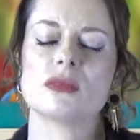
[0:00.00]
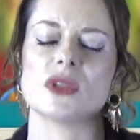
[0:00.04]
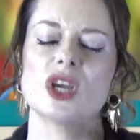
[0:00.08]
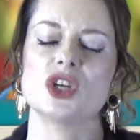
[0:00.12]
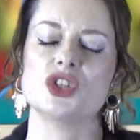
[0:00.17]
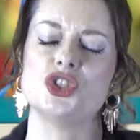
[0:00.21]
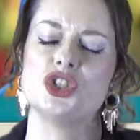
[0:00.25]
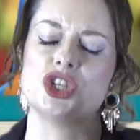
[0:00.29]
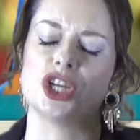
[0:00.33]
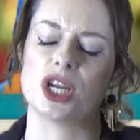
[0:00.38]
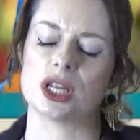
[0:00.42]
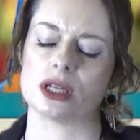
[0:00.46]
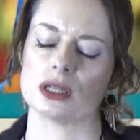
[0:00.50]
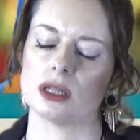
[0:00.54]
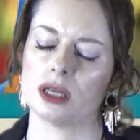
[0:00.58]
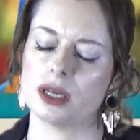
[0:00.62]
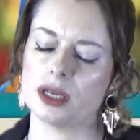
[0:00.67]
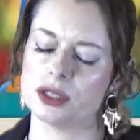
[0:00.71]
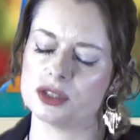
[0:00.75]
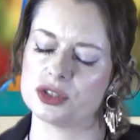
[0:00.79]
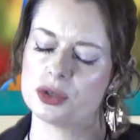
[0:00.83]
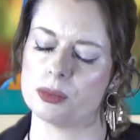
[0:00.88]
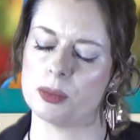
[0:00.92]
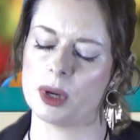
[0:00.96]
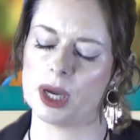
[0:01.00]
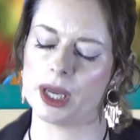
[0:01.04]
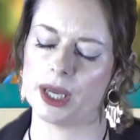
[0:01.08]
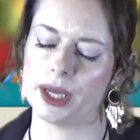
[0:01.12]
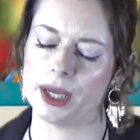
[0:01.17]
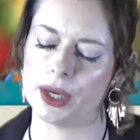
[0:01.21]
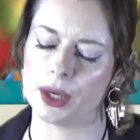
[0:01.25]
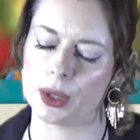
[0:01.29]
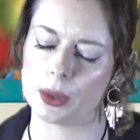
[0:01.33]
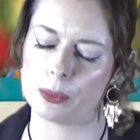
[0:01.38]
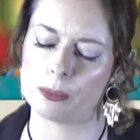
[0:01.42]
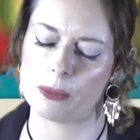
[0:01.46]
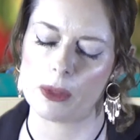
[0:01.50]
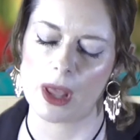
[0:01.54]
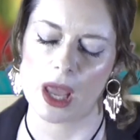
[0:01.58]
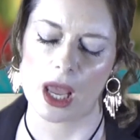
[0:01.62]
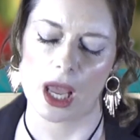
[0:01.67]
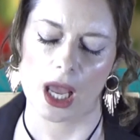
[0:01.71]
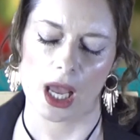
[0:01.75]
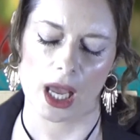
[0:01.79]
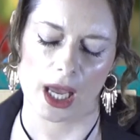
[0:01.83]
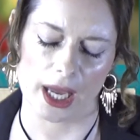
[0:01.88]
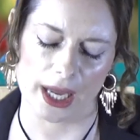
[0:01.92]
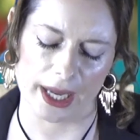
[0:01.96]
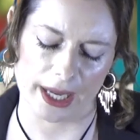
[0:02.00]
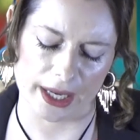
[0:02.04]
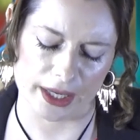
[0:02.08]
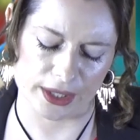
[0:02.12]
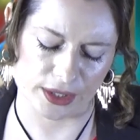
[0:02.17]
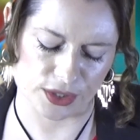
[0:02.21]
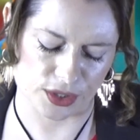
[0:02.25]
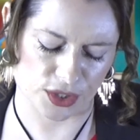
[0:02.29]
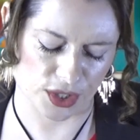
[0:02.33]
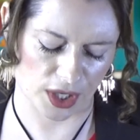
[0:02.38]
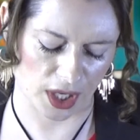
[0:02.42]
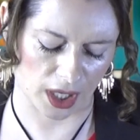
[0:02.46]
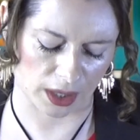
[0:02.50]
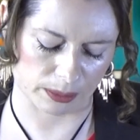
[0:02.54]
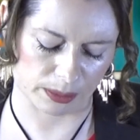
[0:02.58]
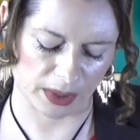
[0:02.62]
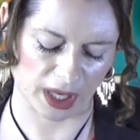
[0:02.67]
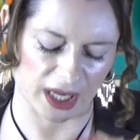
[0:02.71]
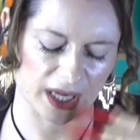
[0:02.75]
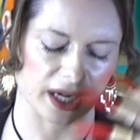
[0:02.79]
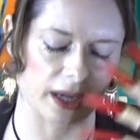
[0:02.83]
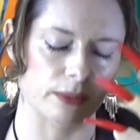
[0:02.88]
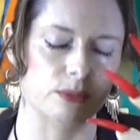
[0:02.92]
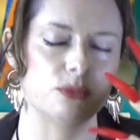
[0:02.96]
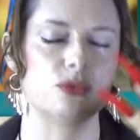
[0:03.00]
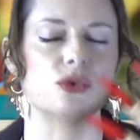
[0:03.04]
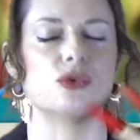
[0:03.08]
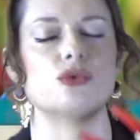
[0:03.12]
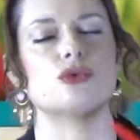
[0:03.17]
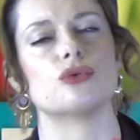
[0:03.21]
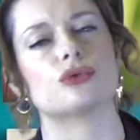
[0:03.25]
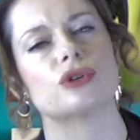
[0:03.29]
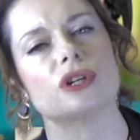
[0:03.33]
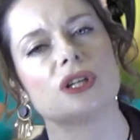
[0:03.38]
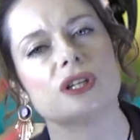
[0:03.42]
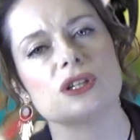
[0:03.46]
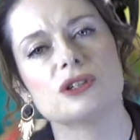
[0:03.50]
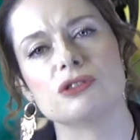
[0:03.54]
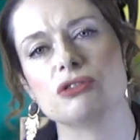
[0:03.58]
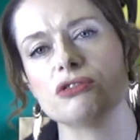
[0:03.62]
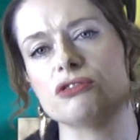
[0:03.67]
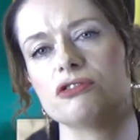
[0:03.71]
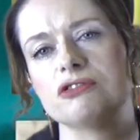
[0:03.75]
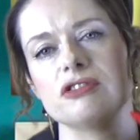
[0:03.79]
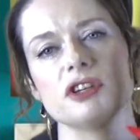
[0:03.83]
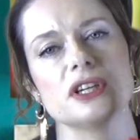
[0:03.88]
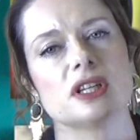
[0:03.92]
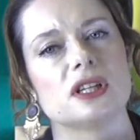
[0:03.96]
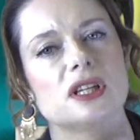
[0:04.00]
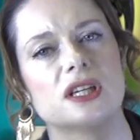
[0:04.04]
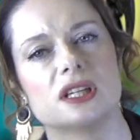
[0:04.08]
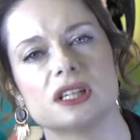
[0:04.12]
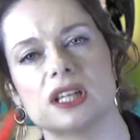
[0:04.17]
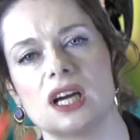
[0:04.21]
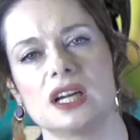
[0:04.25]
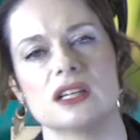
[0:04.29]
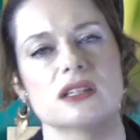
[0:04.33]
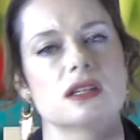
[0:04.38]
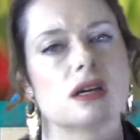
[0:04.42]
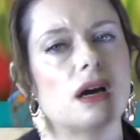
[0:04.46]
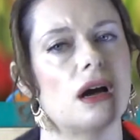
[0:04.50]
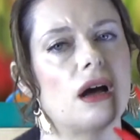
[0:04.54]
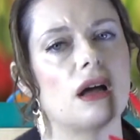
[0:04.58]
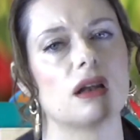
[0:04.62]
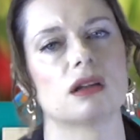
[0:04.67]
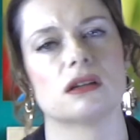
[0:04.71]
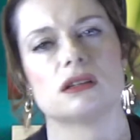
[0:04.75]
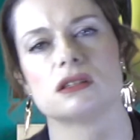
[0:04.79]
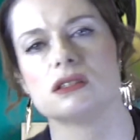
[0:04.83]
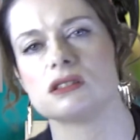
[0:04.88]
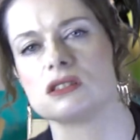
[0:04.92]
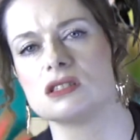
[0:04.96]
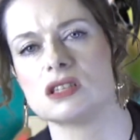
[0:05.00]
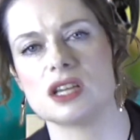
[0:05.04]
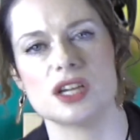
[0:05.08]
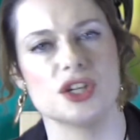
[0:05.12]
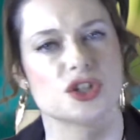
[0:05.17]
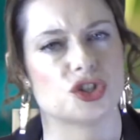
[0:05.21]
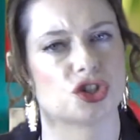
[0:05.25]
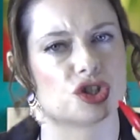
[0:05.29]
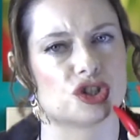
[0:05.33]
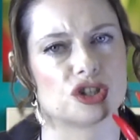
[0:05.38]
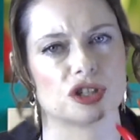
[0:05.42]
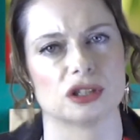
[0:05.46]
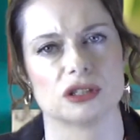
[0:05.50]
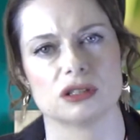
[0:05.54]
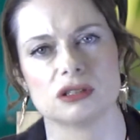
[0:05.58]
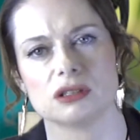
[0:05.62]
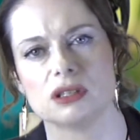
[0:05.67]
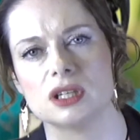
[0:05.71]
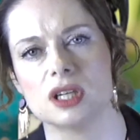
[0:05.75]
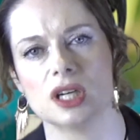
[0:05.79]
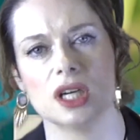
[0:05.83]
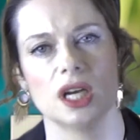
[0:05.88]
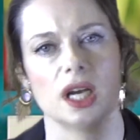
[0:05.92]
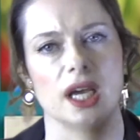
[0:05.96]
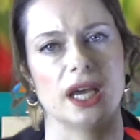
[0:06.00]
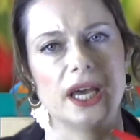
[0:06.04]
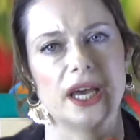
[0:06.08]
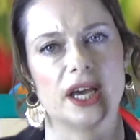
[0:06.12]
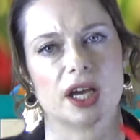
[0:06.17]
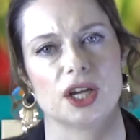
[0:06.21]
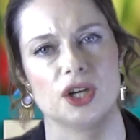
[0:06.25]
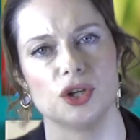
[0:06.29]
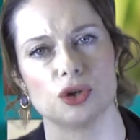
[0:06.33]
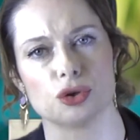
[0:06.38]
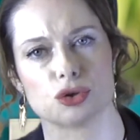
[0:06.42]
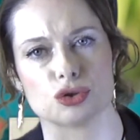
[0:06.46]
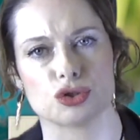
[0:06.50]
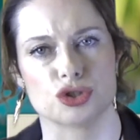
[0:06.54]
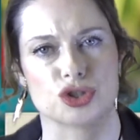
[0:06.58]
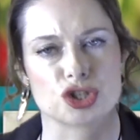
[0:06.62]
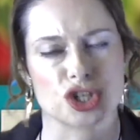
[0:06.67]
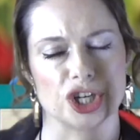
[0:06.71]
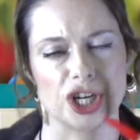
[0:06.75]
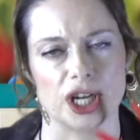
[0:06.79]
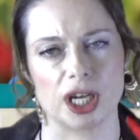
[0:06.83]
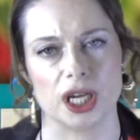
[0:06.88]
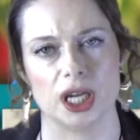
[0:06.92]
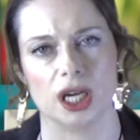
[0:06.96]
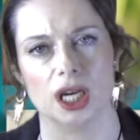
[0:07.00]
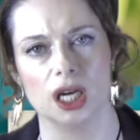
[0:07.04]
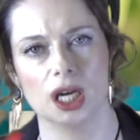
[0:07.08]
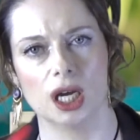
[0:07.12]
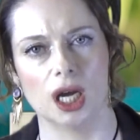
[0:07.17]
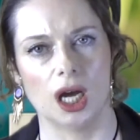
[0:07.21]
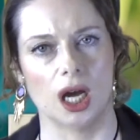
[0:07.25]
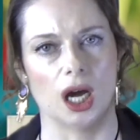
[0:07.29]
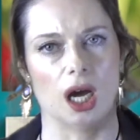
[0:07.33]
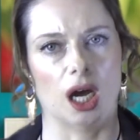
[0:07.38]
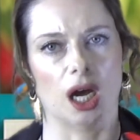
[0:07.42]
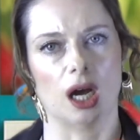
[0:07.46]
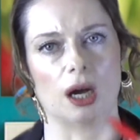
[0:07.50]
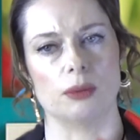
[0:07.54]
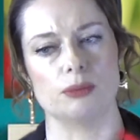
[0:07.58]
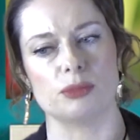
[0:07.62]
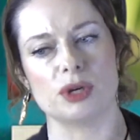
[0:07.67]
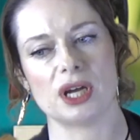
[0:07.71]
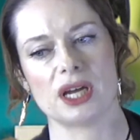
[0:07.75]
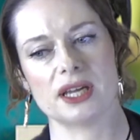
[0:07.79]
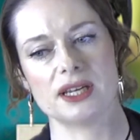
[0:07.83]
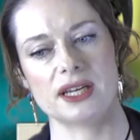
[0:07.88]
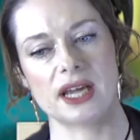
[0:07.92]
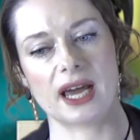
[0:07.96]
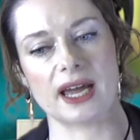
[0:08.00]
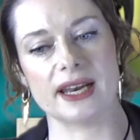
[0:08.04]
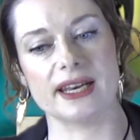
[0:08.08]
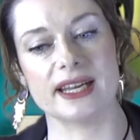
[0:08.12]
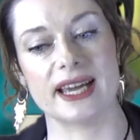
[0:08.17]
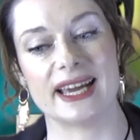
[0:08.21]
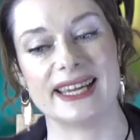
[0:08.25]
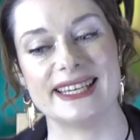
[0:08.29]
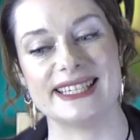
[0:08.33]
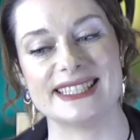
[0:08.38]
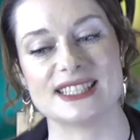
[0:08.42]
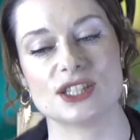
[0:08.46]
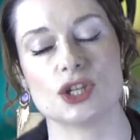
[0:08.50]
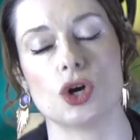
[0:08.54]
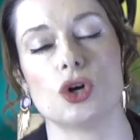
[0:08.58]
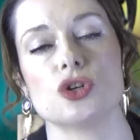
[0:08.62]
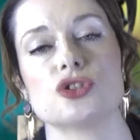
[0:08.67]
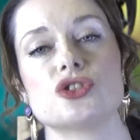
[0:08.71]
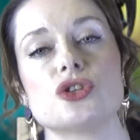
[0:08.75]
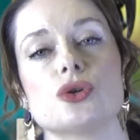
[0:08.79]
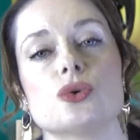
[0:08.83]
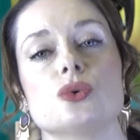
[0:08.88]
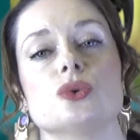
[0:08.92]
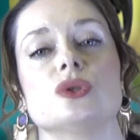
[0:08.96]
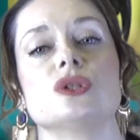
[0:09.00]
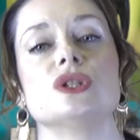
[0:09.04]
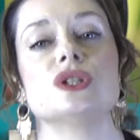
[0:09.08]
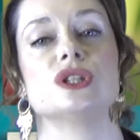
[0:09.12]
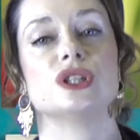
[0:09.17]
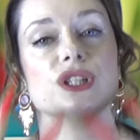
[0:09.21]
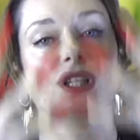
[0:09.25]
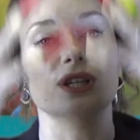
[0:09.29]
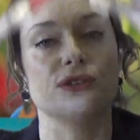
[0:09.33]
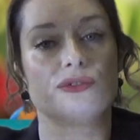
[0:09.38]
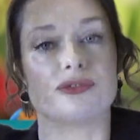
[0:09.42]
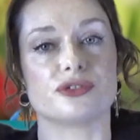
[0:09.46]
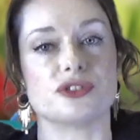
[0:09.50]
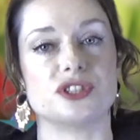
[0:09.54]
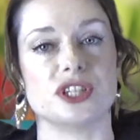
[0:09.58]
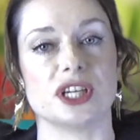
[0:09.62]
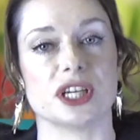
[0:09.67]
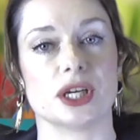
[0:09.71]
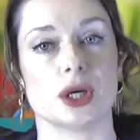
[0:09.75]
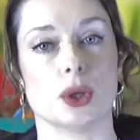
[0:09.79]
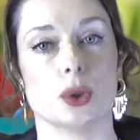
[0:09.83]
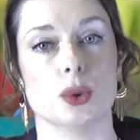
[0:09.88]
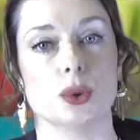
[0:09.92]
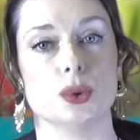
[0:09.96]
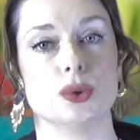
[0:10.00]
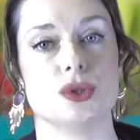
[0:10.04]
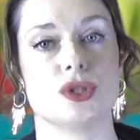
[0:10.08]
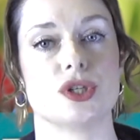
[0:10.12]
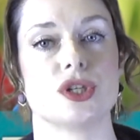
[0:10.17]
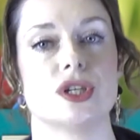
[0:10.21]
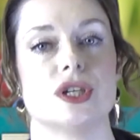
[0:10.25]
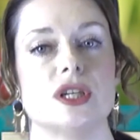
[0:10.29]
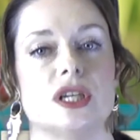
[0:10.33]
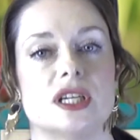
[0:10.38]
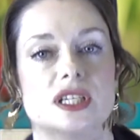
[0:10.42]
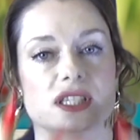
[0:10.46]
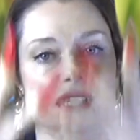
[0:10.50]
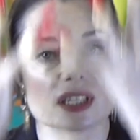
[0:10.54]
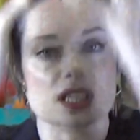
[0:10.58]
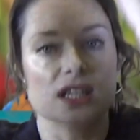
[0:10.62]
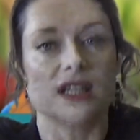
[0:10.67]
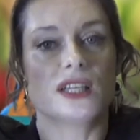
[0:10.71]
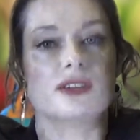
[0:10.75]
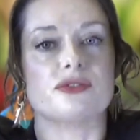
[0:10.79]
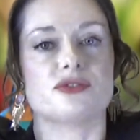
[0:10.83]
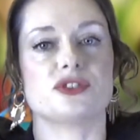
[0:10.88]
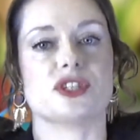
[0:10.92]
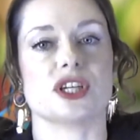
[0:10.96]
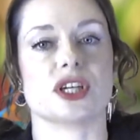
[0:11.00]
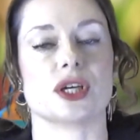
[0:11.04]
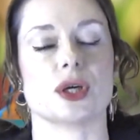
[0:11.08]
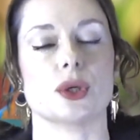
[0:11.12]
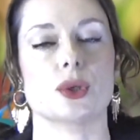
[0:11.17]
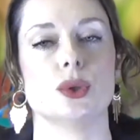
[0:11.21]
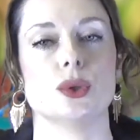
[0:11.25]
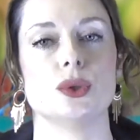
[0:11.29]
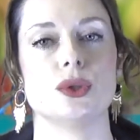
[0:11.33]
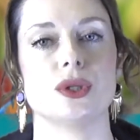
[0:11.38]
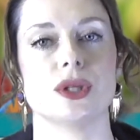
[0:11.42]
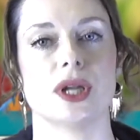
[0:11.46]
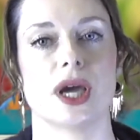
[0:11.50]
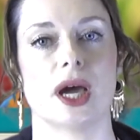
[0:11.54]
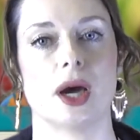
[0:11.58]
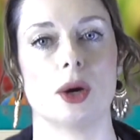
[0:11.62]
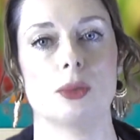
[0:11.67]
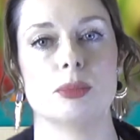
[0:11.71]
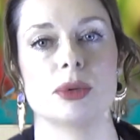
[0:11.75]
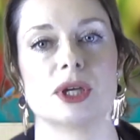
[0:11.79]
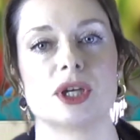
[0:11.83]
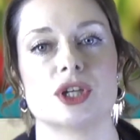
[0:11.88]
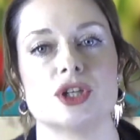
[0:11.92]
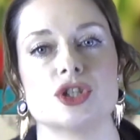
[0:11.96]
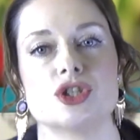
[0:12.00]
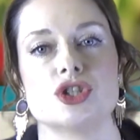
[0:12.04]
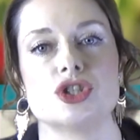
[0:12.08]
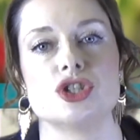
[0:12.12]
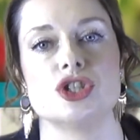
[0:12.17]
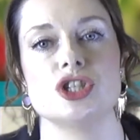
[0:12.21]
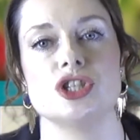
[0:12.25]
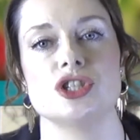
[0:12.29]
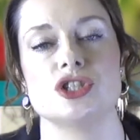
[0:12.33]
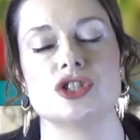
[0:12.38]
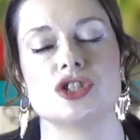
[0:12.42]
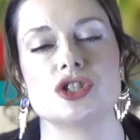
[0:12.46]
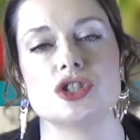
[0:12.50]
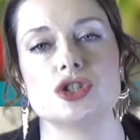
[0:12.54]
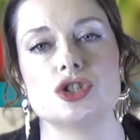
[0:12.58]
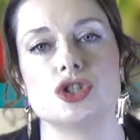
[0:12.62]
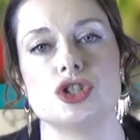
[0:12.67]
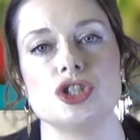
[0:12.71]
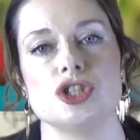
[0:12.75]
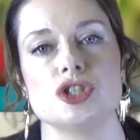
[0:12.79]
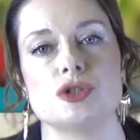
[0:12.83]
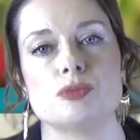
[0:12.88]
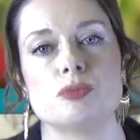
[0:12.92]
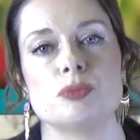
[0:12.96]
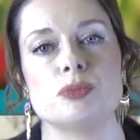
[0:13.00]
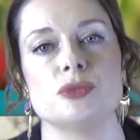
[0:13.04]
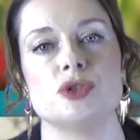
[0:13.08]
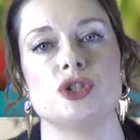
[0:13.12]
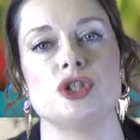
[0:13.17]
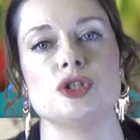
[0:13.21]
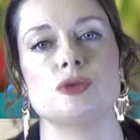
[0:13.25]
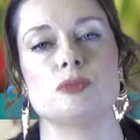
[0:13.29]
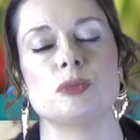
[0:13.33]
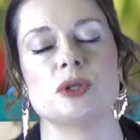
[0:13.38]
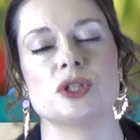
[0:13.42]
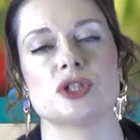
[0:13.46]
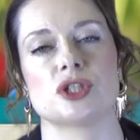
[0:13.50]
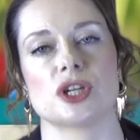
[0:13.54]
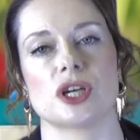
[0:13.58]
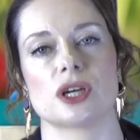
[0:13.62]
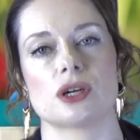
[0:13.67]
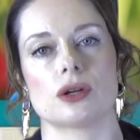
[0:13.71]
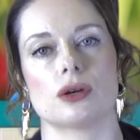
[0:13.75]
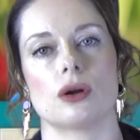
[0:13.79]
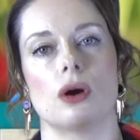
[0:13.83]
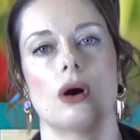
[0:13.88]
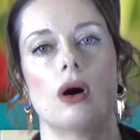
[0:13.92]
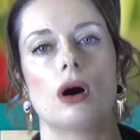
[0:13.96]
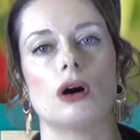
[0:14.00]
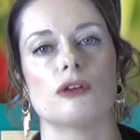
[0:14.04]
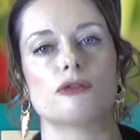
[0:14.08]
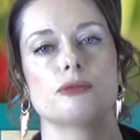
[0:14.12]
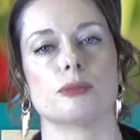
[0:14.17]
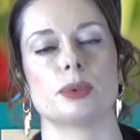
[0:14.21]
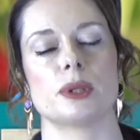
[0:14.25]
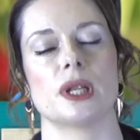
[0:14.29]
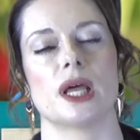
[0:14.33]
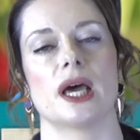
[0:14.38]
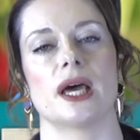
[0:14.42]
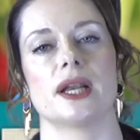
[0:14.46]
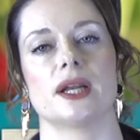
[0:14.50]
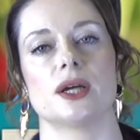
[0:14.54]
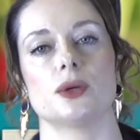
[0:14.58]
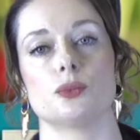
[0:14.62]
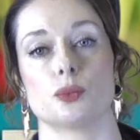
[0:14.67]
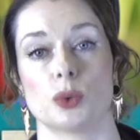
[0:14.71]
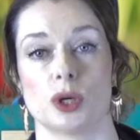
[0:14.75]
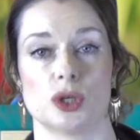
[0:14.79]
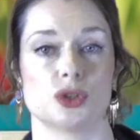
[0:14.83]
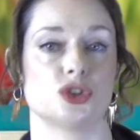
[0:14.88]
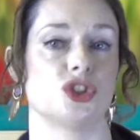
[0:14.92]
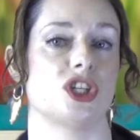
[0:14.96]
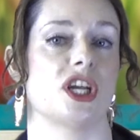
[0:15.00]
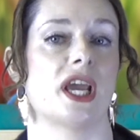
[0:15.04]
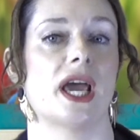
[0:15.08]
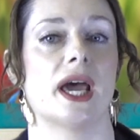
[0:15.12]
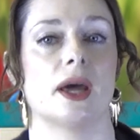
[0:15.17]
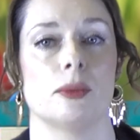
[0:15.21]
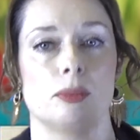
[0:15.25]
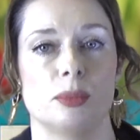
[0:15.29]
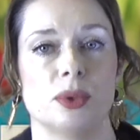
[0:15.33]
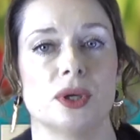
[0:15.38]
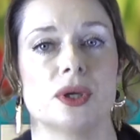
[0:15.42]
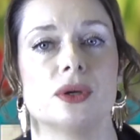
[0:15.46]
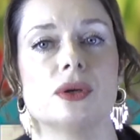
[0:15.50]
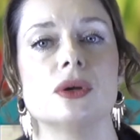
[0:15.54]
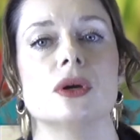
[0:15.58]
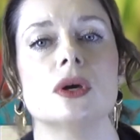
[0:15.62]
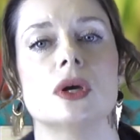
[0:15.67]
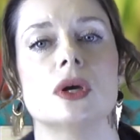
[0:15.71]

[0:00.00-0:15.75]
gently into my ear, and um, and I'm really feeling that colonization energy, um, and and and it's also lifting out. It's lifting out now because she's she's she's been taken off planet. Well, she had been